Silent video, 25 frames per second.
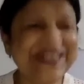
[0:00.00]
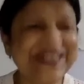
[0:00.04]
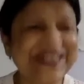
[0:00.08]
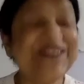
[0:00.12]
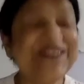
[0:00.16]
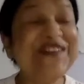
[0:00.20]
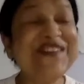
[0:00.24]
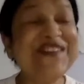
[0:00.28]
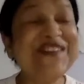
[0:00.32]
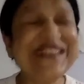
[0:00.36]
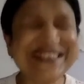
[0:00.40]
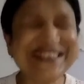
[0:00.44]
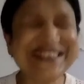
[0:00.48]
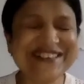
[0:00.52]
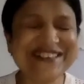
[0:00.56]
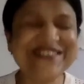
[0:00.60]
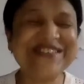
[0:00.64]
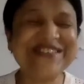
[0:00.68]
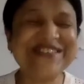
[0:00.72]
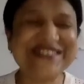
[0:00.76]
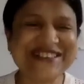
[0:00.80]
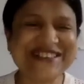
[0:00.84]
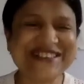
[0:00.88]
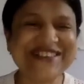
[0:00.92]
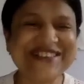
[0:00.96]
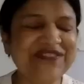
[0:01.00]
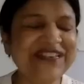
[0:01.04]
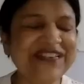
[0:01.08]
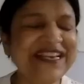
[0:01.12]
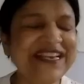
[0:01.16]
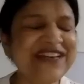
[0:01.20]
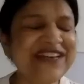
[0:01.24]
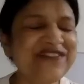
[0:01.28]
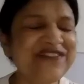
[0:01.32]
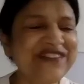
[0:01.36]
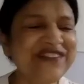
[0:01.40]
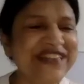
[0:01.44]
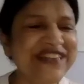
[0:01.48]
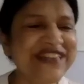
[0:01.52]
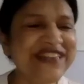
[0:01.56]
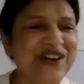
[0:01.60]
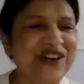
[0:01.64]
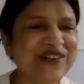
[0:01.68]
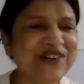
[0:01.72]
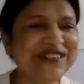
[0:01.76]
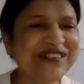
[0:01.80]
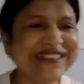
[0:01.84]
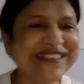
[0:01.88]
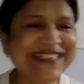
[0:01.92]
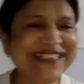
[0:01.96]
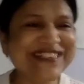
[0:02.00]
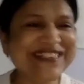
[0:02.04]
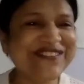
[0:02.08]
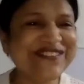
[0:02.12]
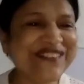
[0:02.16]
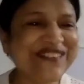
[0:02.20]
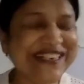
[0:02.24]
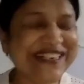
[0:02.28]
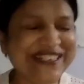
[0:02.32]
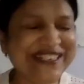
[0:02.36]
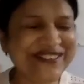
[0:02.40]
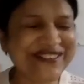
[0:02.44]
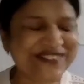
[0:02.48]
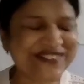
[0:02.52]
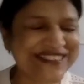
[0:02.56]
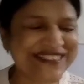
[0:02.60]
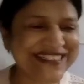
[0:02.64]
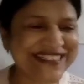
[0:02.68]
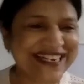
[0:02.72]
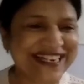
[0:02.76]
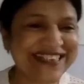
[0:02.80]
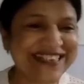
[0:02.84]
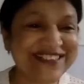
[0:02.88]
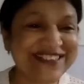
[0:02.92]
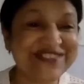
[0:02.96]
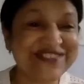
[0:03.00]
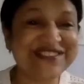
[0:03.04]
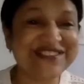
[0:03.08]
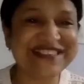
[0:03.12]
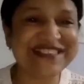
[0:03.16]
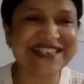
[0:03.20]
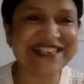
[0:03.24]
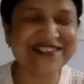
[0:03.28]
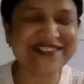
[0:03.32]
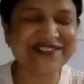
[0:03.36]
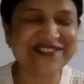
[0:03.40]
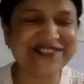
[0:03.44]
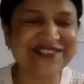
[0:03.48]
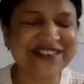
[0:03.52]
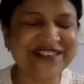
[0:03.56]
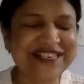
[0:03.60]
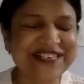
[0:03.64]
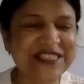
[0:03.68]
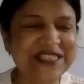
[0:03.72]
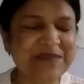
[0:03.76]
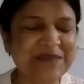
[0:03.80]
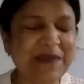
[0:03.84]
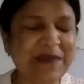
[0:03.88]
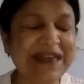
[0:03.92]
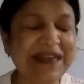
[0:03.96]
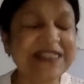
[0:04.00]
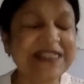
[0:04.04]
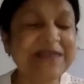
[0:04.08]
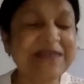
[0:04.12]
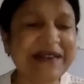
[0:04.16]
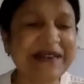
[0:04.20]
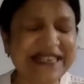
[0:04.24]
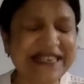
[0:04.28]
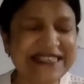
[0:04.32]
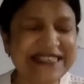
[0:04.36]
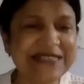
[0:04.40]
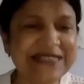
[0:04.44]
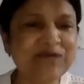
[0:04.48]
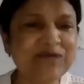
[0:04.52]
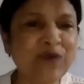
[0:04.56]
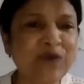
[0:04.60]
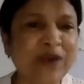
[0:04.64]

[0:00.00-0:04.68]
Okay, okay. After every now and then, you need to recharge yourself by spending some